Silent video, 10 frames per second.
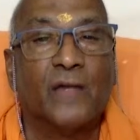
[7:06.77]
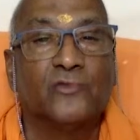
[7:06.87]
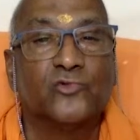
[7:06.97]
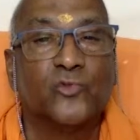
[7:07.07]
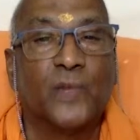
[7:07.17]

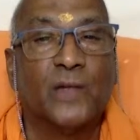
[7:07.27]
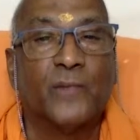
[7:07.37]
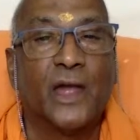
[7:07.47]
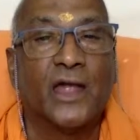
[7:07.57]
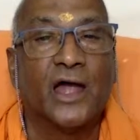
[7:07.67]
through my
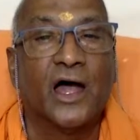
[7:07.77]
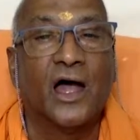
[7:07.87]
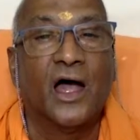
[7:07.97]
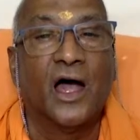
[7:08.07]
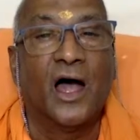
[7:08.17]
maya,
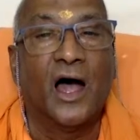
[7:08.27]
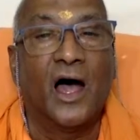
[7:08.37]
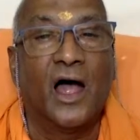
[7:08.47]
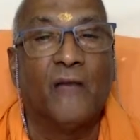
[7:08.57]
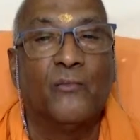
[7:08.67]

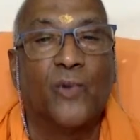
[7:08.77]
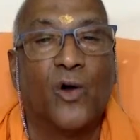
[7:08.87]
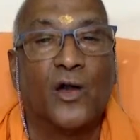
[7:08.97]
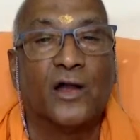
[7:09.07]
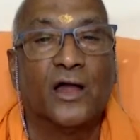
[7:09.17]
I am
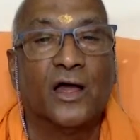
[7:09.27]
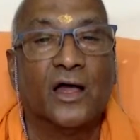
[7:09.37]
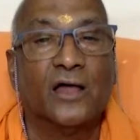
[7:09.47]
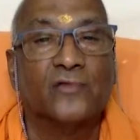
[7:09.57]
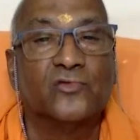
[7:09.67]
born.
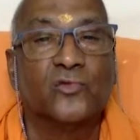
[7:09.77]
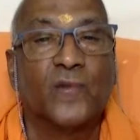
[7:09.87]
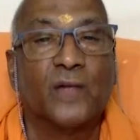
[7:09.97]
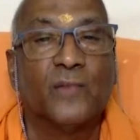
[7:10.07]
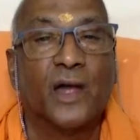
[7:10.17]
Through
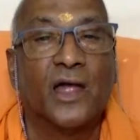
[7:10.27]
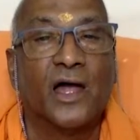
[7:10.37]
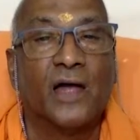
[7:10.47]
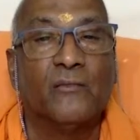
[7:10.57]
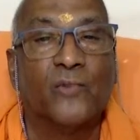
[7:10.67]
my maya,
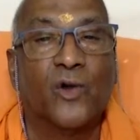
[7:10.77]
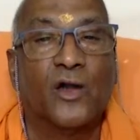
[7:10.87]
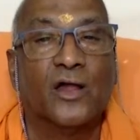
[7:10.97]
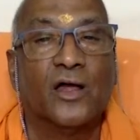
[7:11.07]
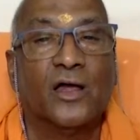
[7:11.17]
I am born.
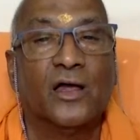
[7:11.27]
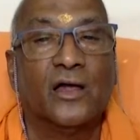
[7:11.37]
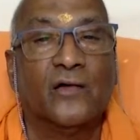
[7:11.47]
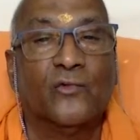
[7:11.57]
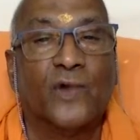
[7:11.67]

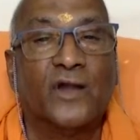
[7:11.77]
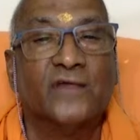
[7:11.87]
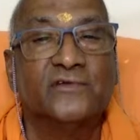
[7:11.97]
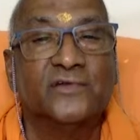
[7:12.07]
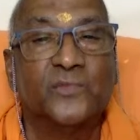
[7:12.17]
What
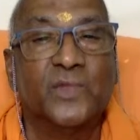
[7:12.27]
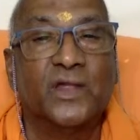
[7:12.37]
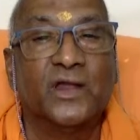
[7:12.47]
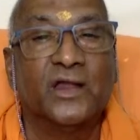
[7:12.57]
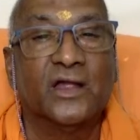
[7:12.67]
does it
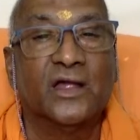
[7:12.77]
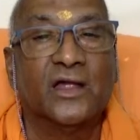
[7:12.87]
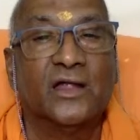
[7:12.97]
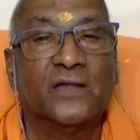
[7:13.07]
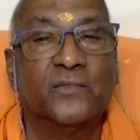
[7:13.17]
mean?
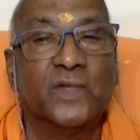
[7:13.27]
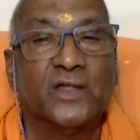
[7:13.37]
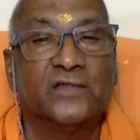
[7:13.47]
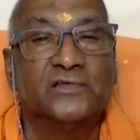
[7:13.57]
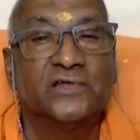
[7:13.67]
It
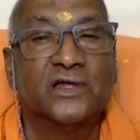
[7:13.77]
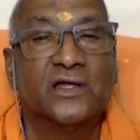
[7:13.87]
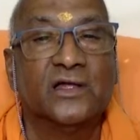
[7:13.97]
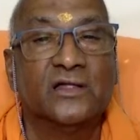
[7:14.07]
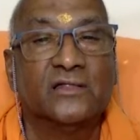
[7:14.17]
means
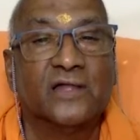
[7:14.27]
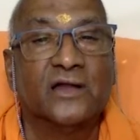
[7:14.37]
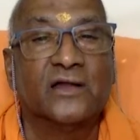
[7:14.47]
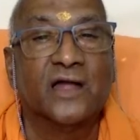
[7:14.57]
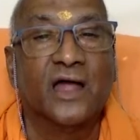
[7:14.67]

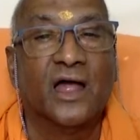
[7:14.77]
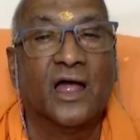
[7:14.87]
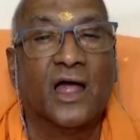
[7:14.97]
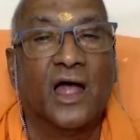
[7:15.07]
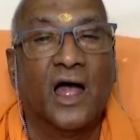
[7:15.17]
that
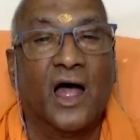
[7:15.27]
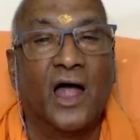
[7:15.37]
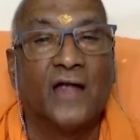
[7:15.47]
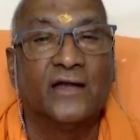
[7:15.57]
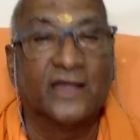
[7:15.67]

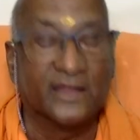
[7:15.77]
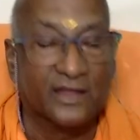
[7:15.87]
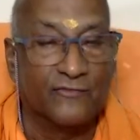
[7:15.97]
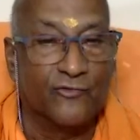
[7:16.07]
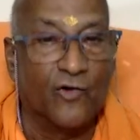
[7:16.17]
I take
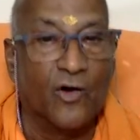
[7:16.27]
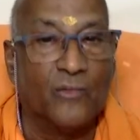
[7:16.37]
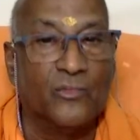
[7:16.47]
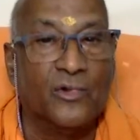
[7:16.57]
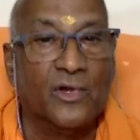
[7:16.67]
a form,